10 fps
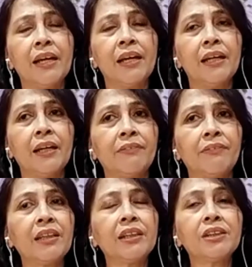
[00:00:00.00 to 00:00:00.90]
if
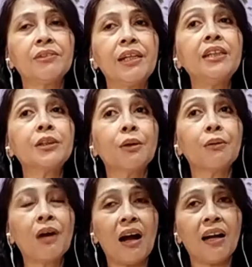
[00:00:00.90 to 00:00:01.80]
that is really so
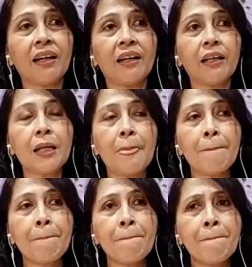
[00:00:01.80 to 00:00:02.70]
high,
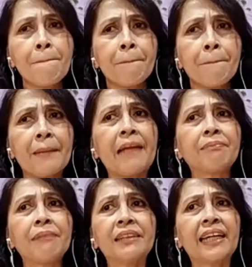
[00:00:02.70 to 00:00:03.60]
that
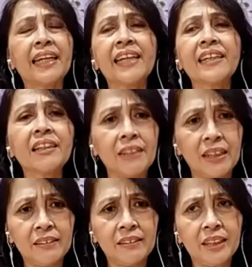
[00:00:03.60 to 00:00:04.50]
means I cannot
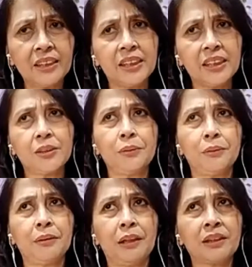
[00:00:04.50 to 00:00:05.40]
really teach it
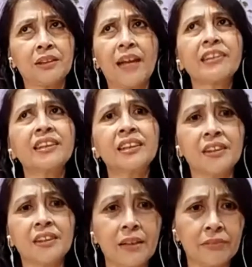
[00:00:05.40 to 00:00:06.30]
to a taxi
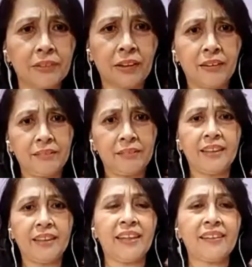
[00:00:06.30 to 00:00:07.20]
driver. I
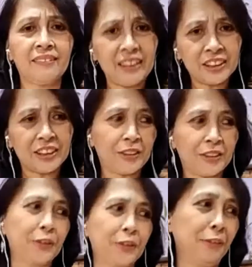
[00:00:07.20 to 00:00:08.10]
cannot teach it
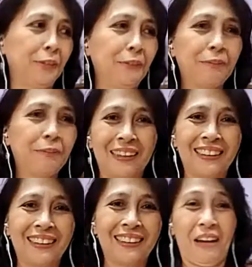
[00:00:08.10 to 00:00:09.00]
to
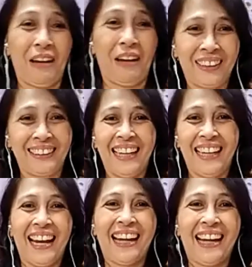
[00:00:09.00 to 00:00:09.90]
somebody
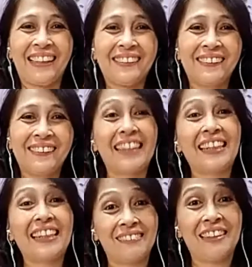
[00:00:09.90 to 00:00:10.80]
who cannot
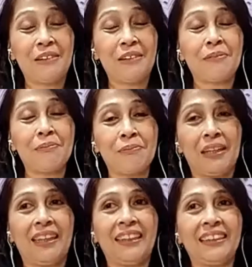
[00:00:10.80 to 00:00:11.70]
really even
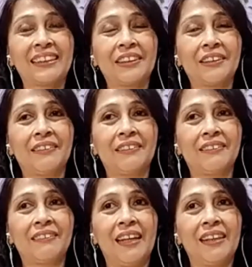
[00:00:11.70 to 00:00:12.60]
pay.
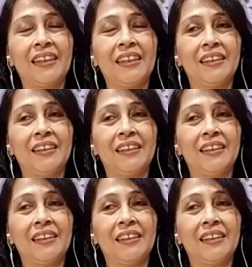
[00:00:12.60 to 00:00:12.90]
So I need